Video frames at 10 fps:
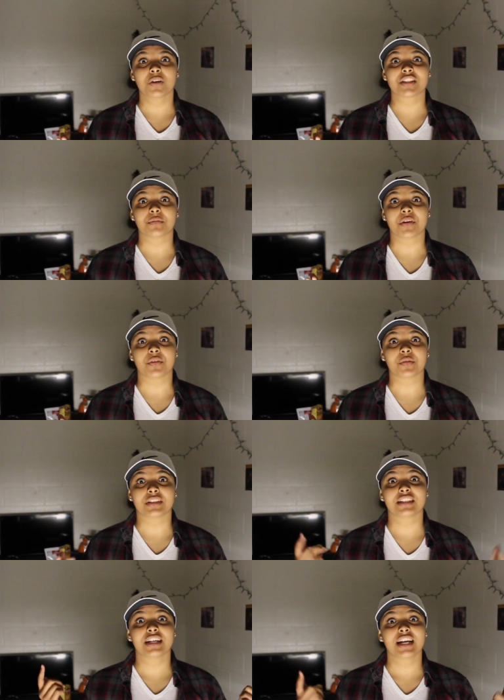What's up
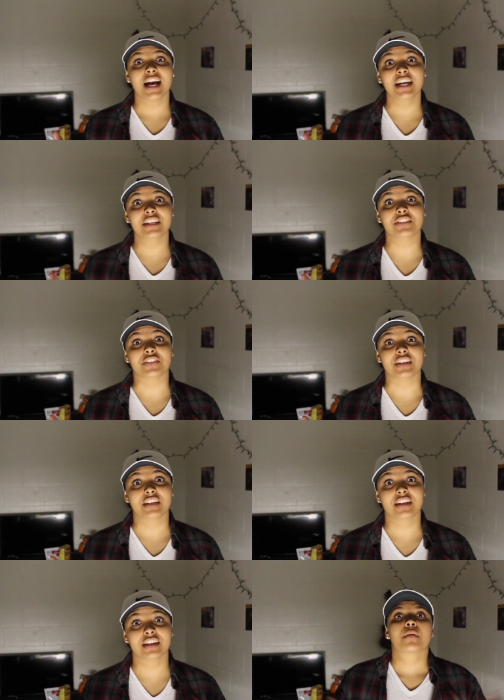everyone? How you doing?
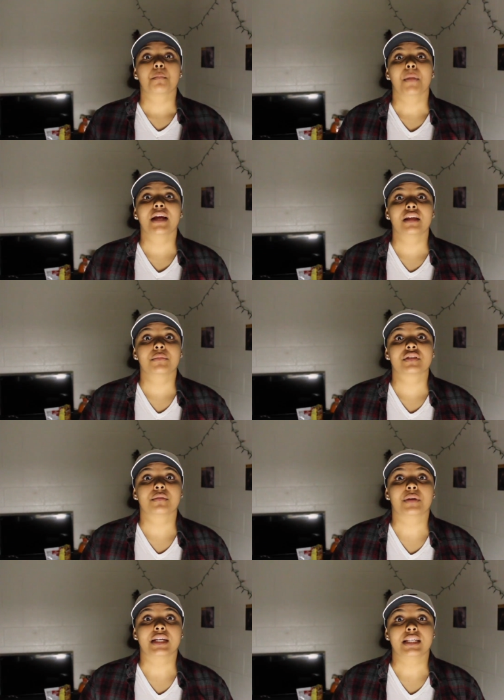My name is
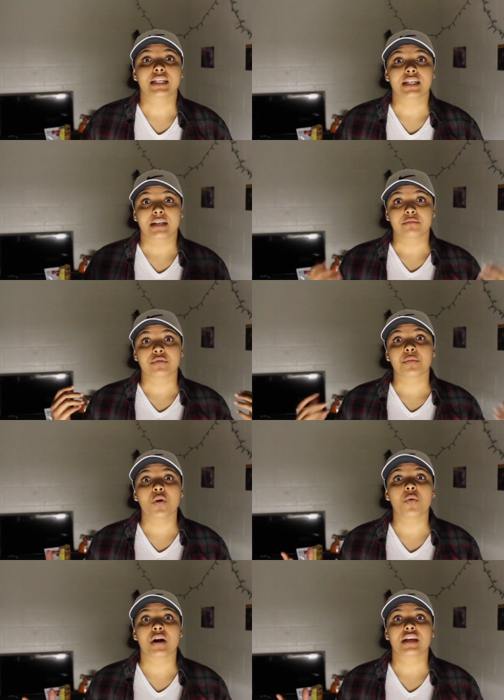Kamaile, I'm from
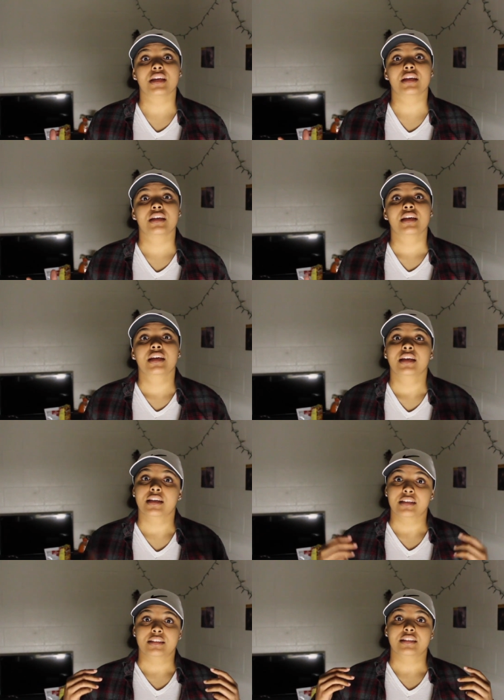Hawaii,
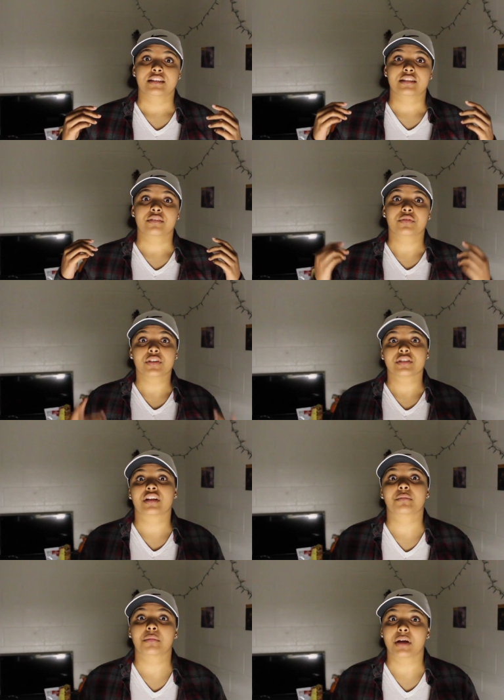and this is the first
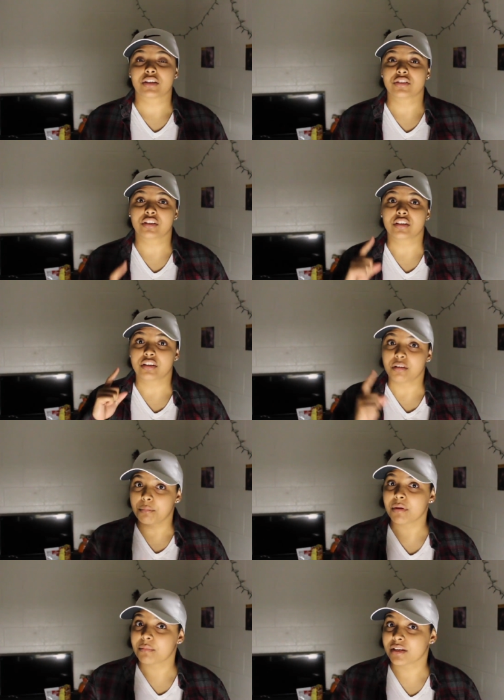time I'm actually going to
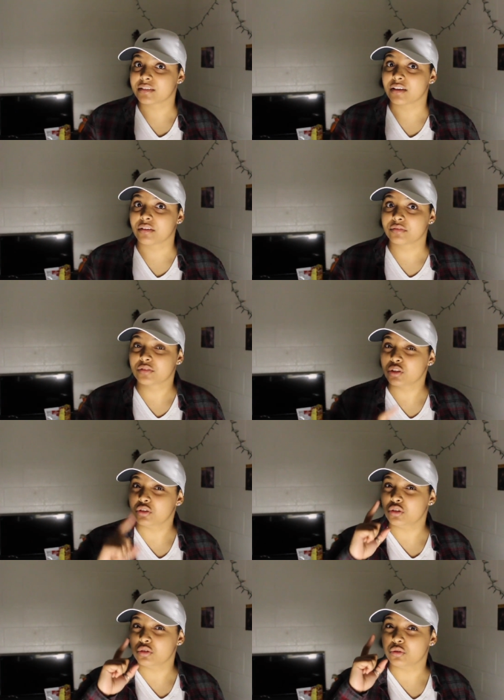commit myself to
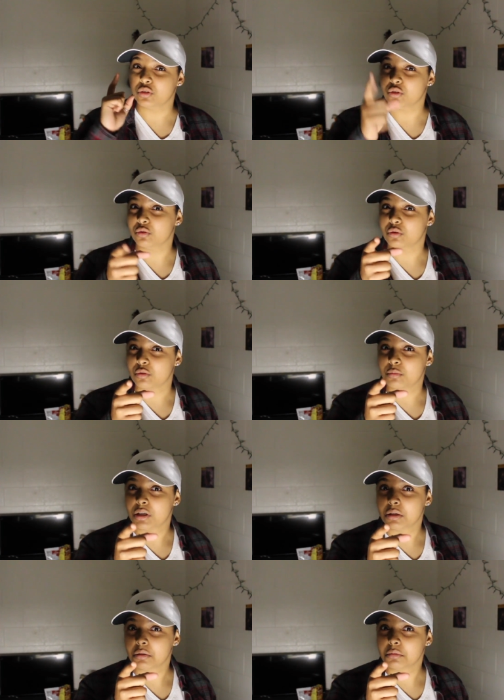do YouTube
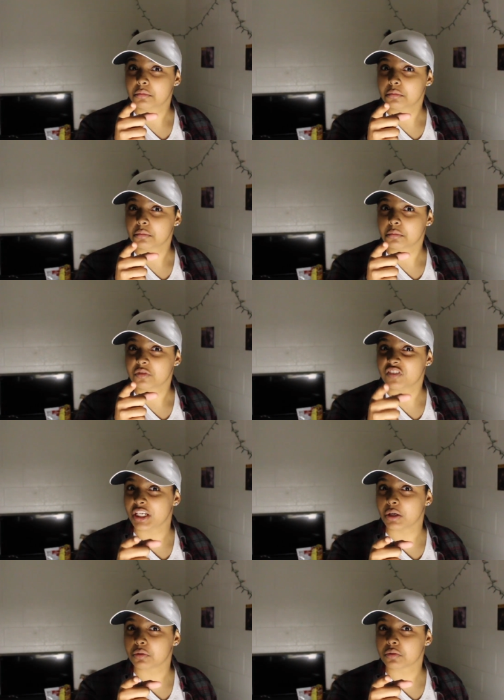
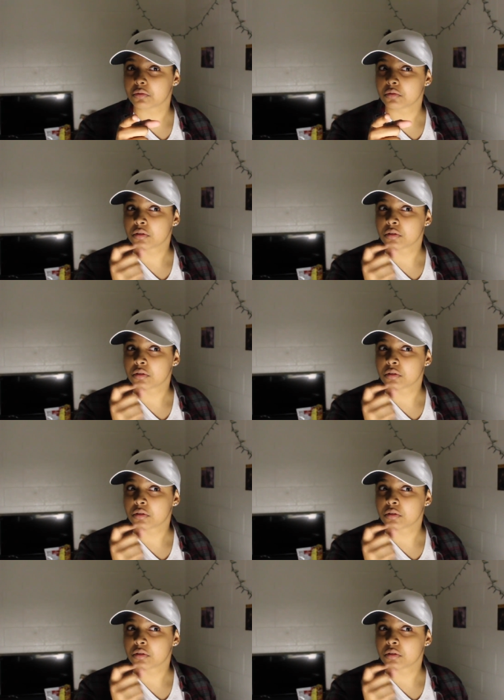videos.